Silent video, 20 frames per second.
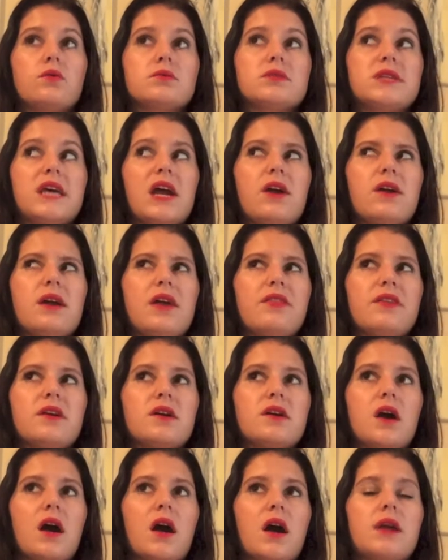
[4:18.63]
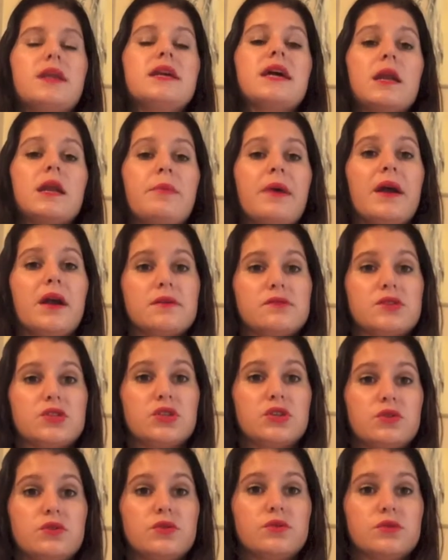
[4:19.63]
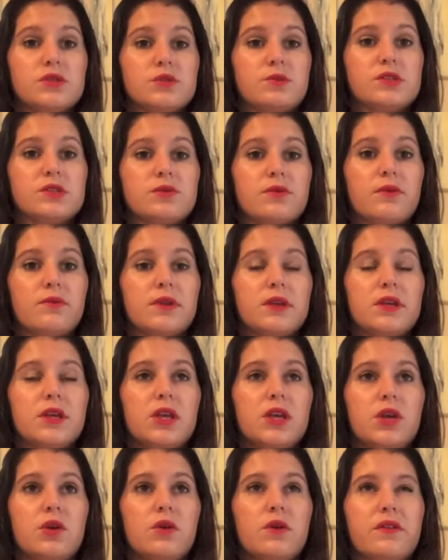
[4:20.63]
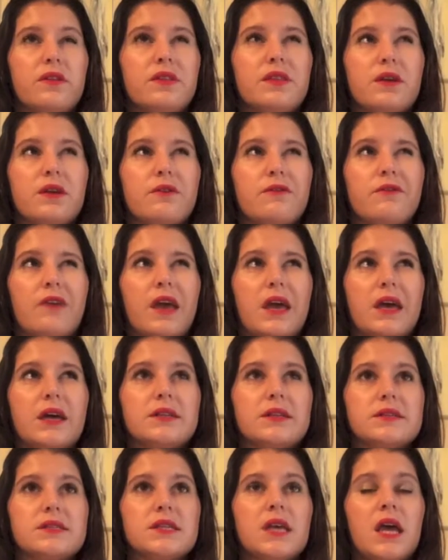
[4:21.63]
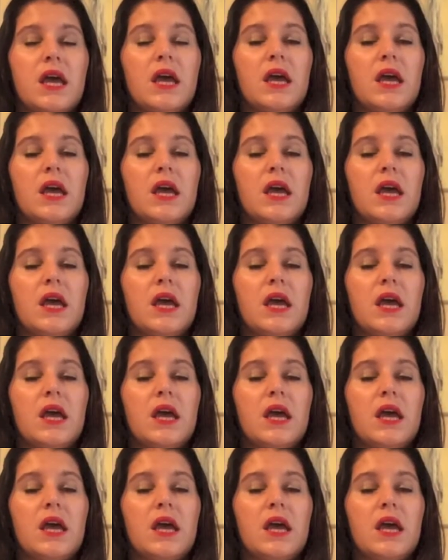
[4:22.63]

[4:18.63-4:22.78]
Terry, I think, he got a pair of shoes, which were really cute. I think they were Vans.